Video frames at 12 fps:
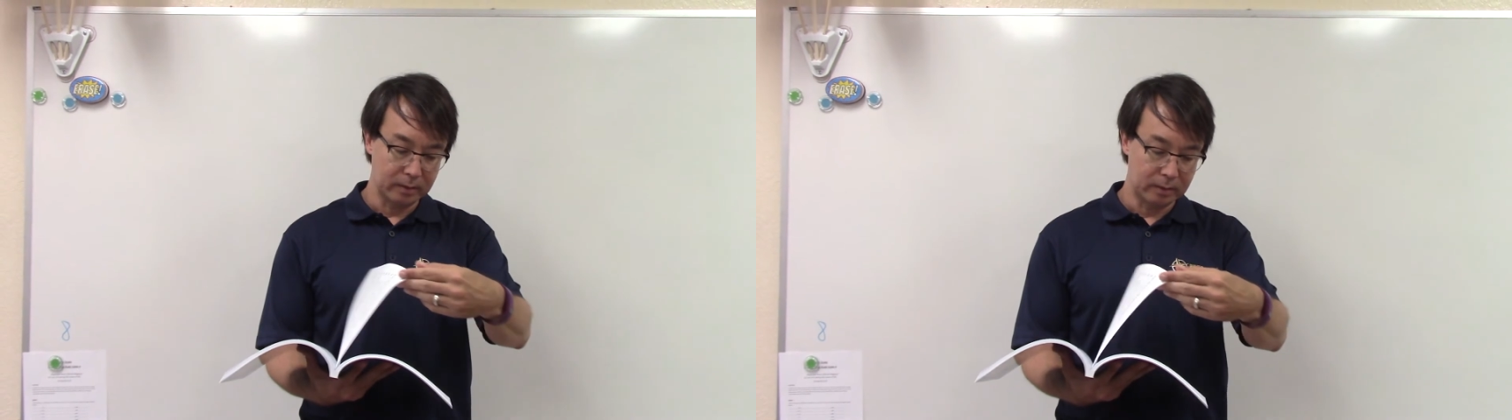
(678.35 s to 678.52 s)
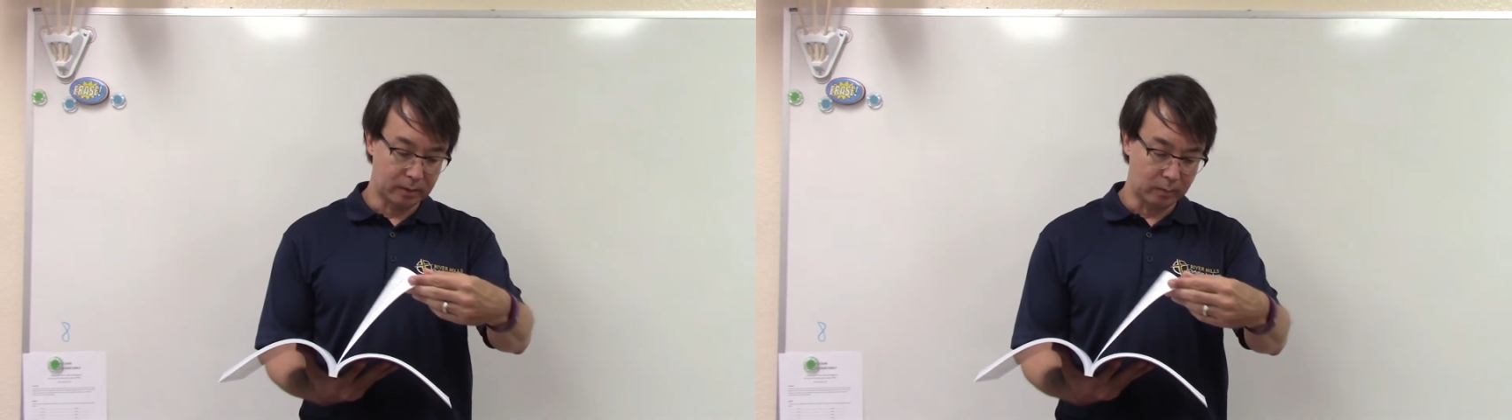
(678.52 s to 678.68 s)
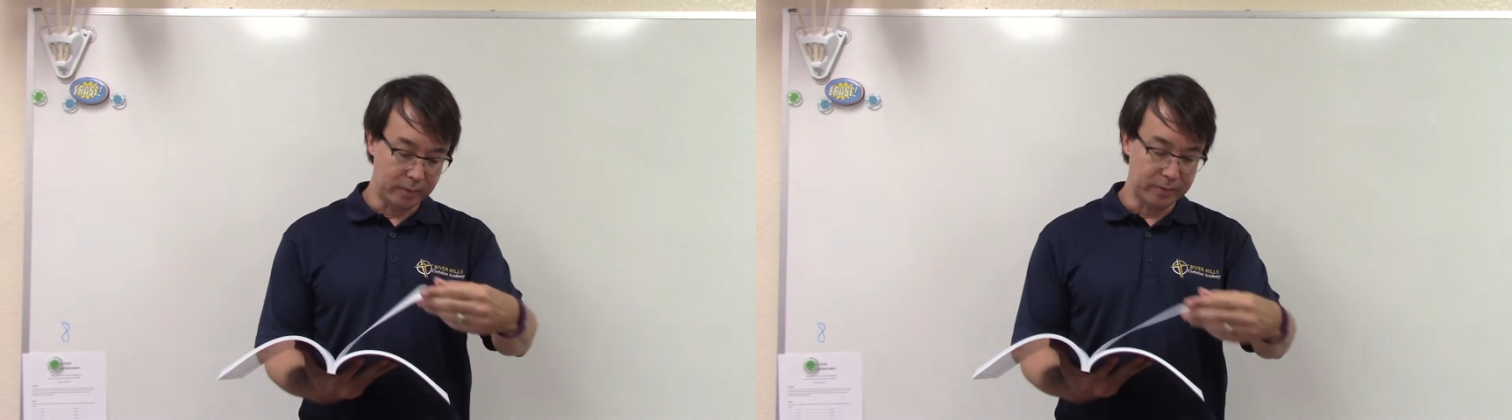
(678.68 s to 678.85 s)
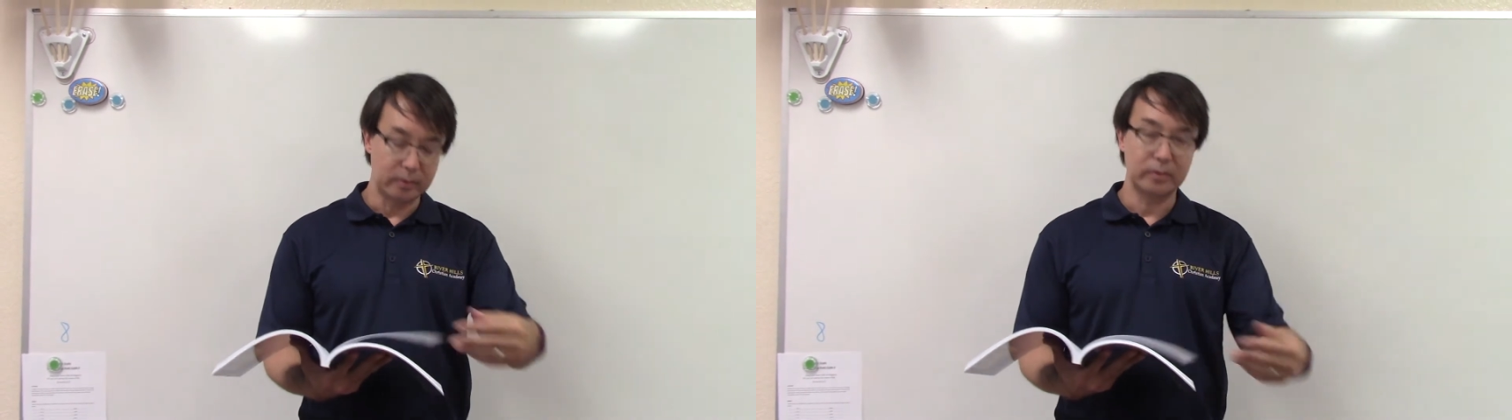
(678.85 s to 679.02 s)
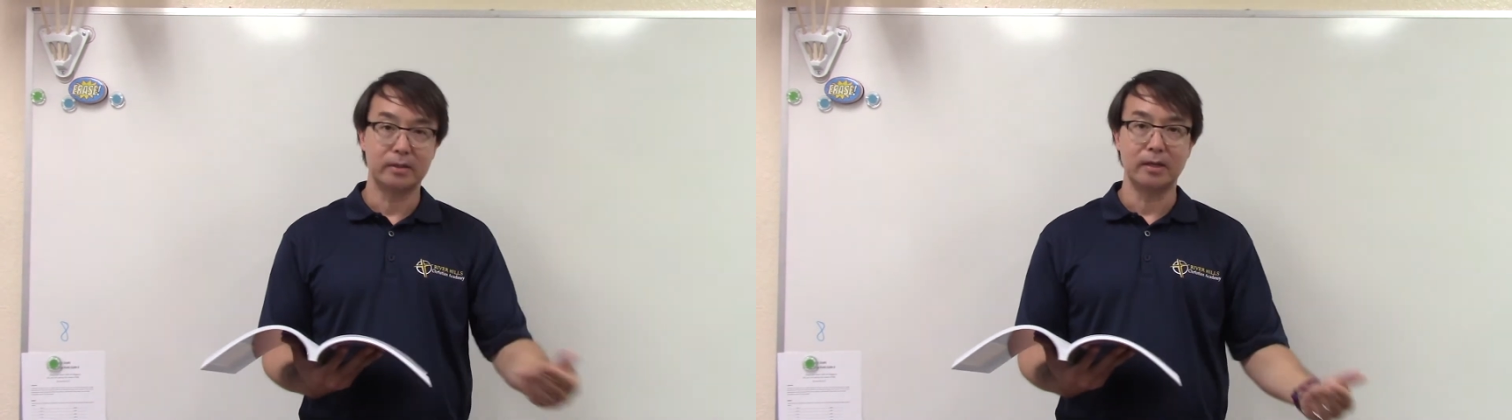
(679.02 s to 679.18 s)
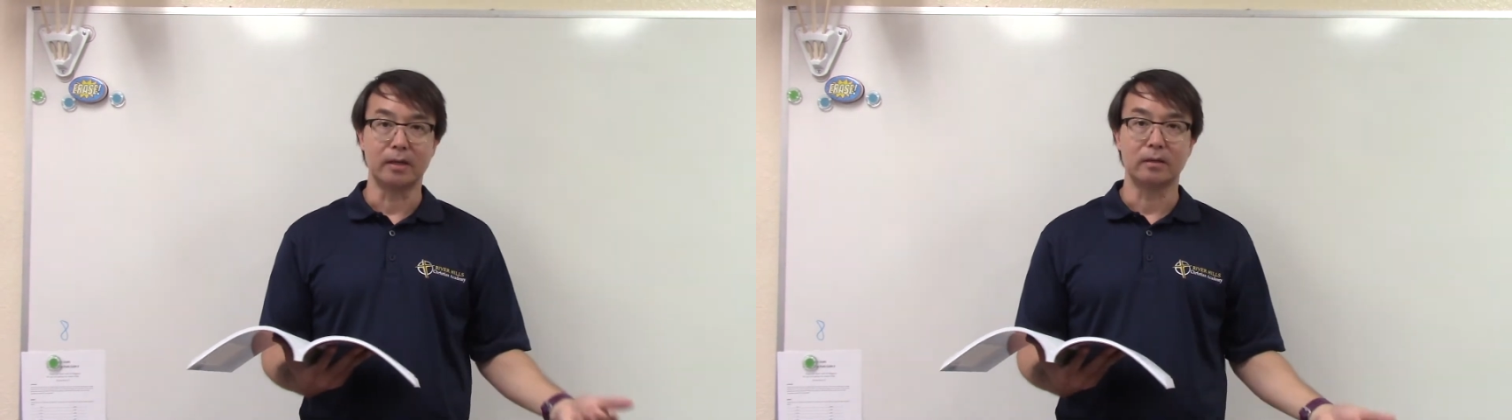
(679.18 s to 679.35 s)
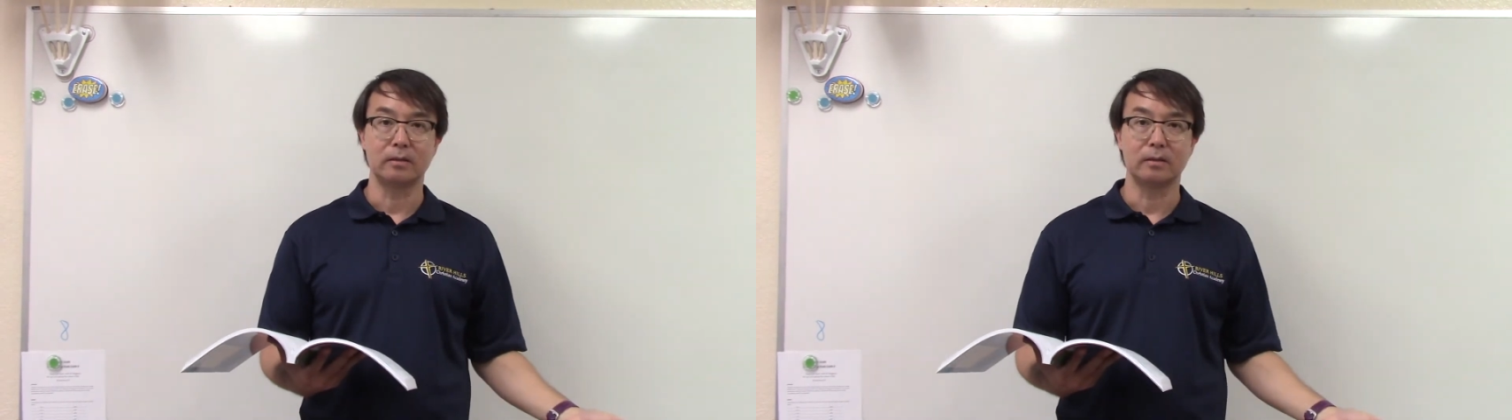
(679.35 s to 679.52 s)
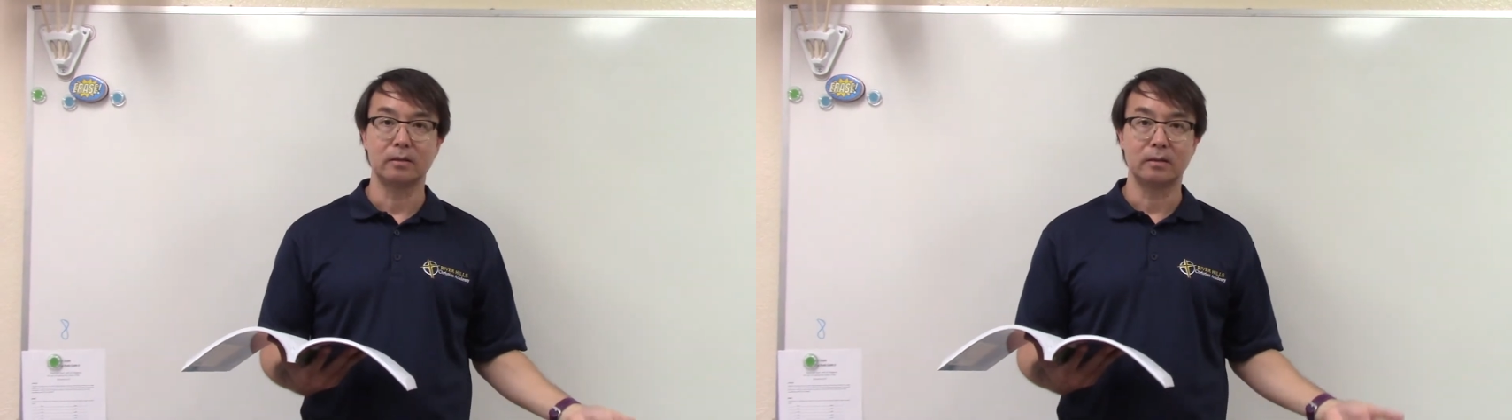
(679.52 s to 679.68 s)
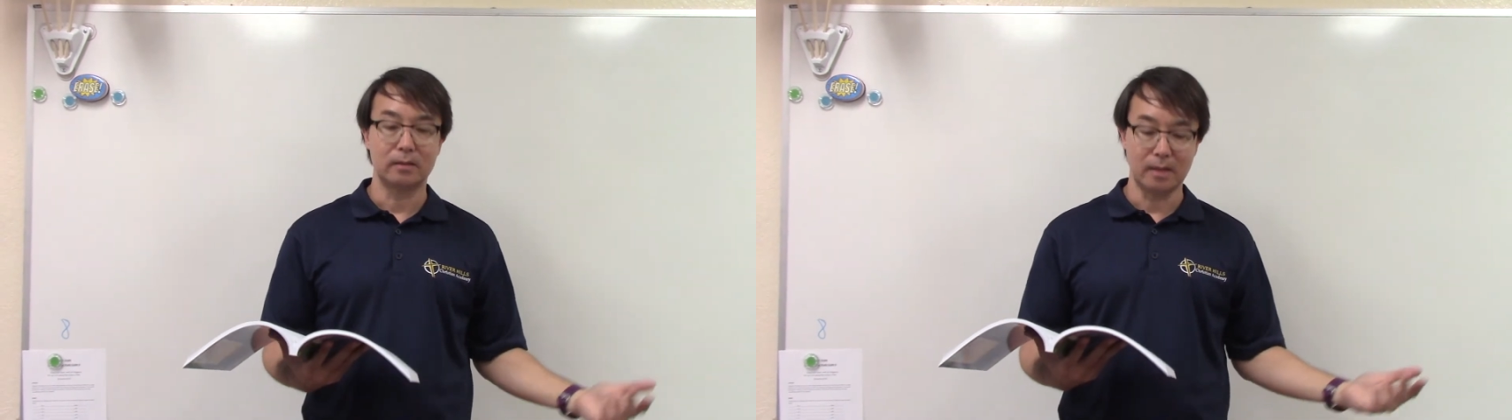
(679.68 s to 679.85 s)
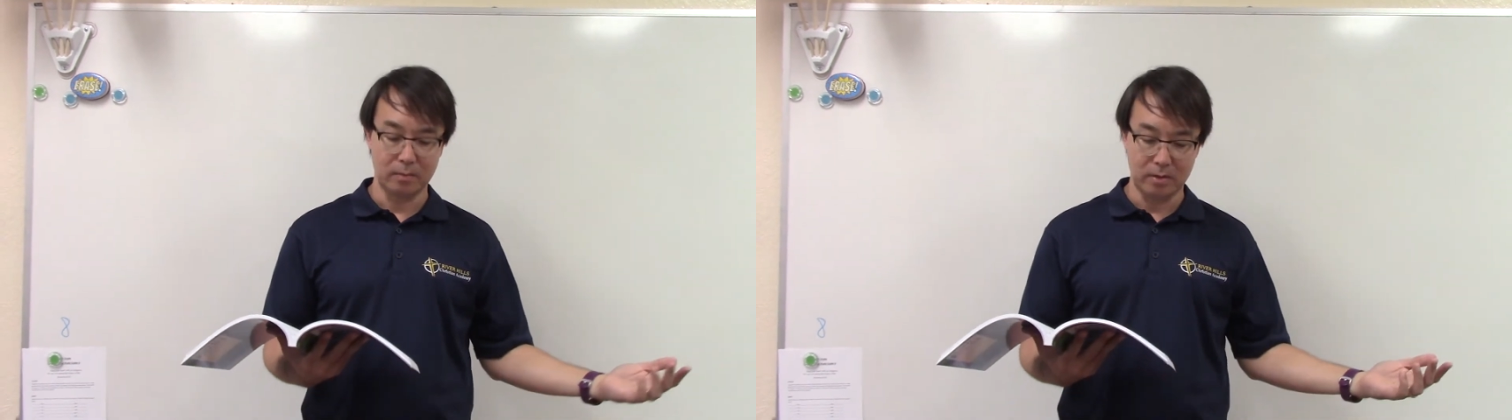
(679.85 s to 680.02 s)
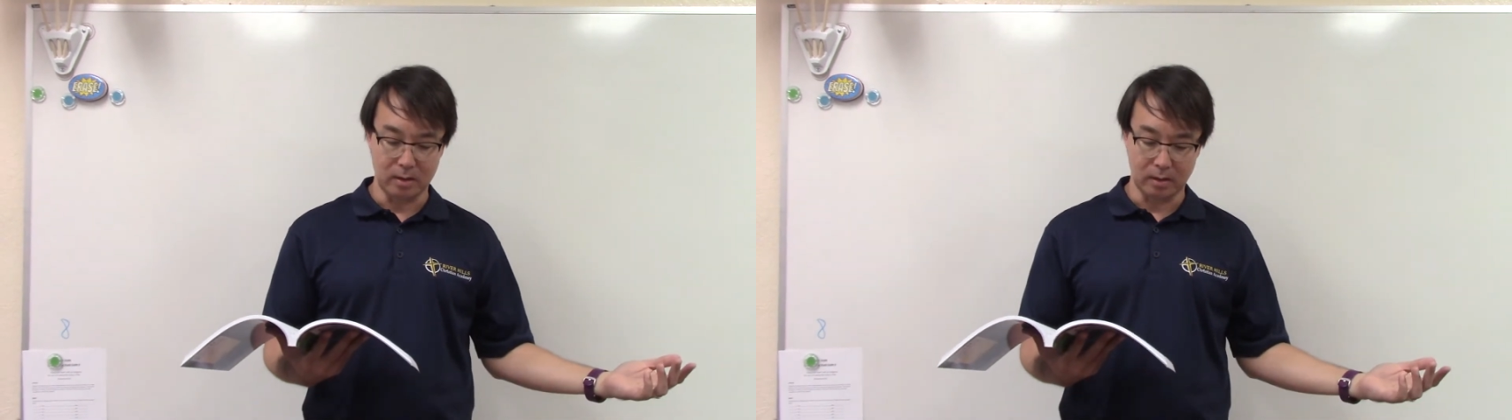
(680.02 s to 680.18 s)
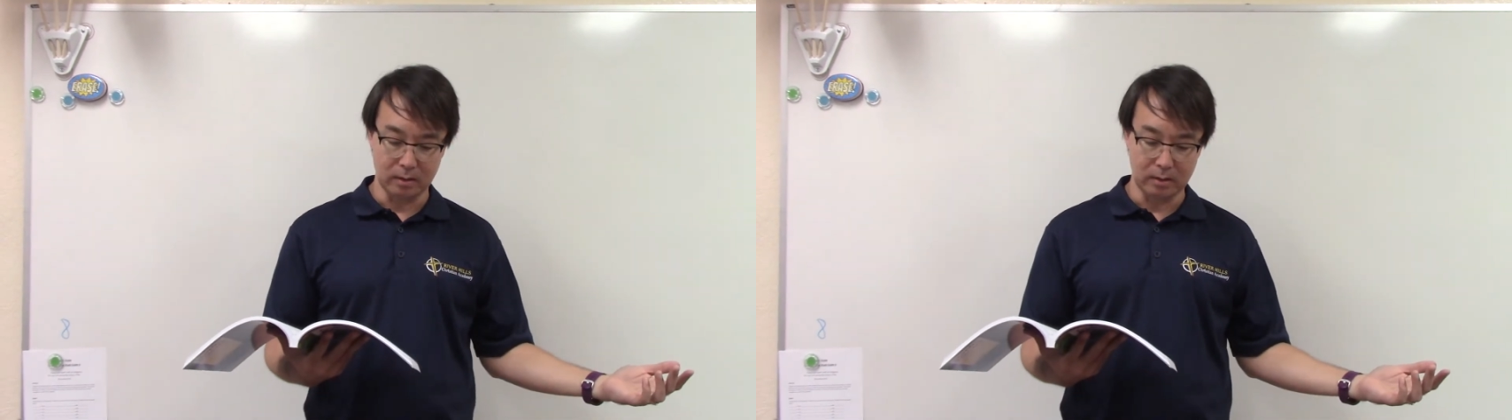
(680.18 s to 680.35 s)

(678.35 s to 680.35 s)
Or 1 through 6. It's the same thing.